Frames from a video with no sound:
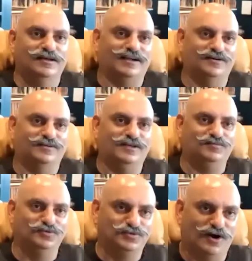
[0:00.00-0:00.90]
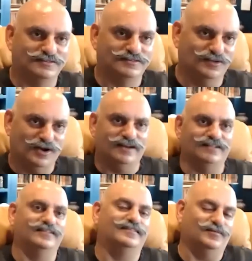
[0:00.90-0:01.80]
Kind of keep two thoughts in your head
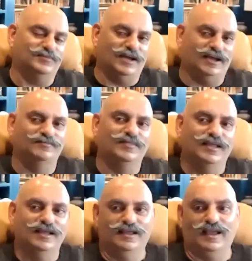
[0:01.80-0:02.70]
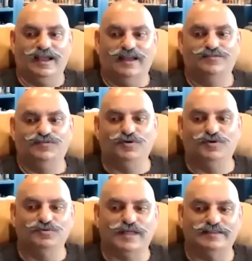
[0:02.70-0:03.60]
at the same time. And if you can
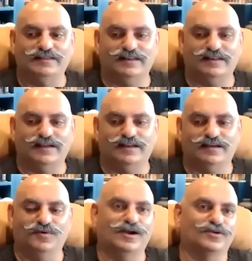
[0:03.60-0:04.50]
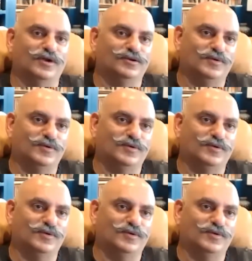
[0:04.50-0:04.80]
do that, then that can work out quite